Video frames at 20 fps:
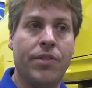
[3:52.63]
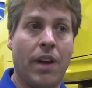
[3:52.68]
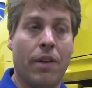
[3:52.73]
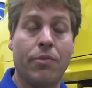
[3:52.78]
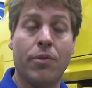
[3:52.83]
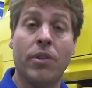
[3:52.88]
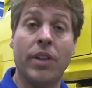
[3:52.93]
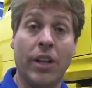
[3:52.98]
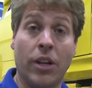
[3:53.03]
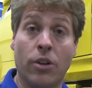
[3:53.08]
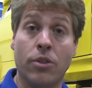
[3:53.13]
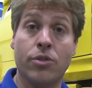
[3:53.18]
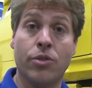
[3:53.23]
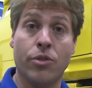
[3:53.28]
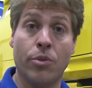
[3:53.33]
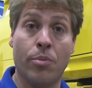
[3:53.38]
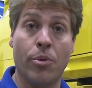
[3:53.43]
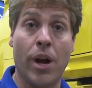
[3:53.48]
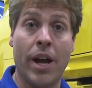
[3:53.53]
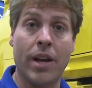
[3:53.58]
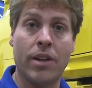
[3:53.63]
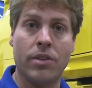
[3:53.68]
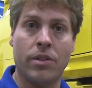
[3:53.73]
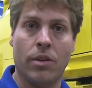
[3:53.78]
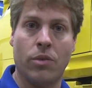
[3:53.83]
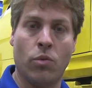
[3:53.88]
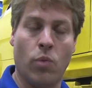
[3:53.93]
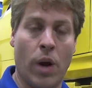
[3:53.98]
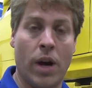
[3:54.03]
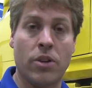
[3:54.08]
definitely goes through brakes
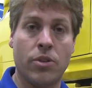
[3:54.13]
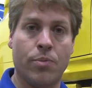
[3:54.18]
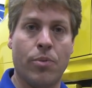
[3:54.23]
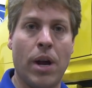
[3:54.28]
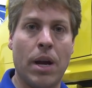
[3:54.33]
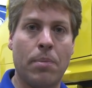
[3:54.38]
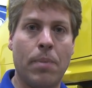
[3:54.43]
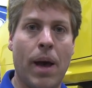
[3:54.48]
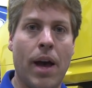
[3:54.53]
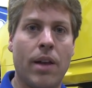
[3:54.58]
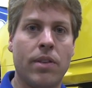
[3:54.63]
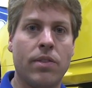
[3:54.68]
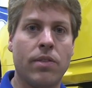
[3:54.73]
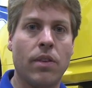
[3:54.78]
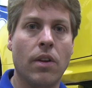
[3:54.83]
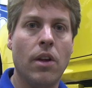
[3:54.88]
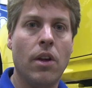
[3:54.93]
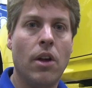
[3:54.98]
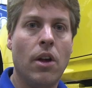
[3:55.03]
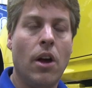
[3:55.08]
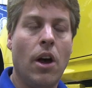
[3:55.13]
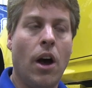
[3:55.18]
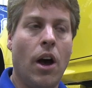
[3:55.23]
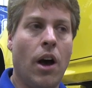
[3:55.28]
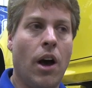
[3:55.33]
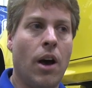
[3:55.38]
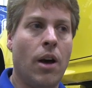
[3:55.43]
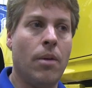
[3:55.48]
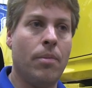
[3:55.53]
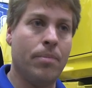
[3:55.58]
and wears brake pads
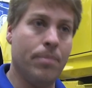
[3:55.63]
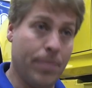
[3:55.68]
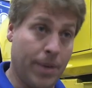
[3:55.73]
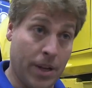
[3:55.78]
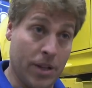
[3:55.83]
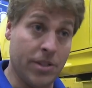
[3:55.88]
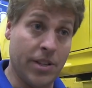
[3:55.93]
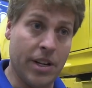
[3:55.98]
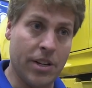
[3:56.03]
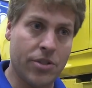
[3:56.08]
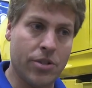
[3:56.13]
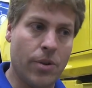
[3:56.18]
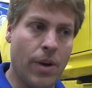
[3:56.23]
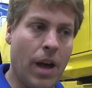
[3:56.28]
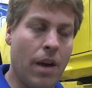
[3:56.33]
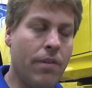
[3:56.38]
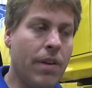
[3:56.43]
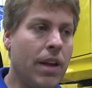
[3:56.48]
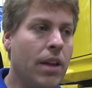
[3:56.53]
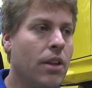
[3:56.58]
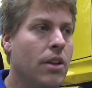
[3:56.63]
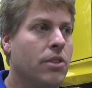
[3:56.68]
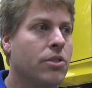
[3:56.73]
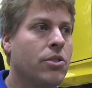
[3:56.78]
because it is so heavy.